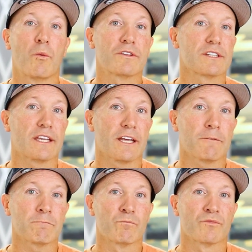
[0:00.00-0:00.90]
Once
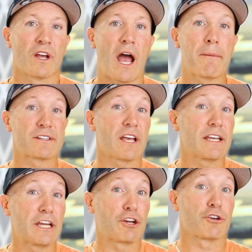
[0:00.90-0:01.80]
again, I'm excited
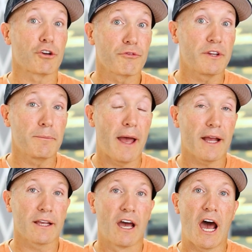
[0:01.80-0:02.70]
to hear your
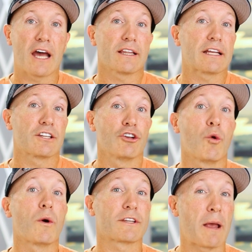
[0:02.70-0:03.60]
feedback. I'd like to know
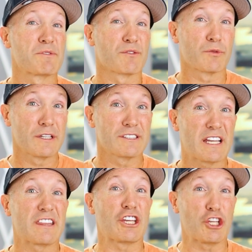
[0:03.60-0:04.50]
what types of real
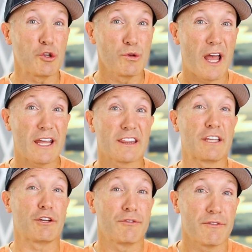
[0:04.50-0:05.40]
estate that you like,
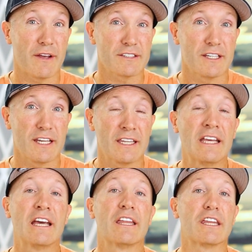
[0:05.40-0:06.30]
that you've invested in,
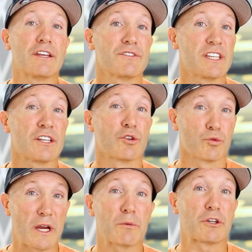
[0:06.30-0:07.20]
that you've seen
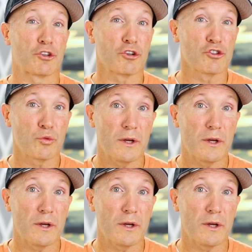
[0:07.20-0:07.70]
great returns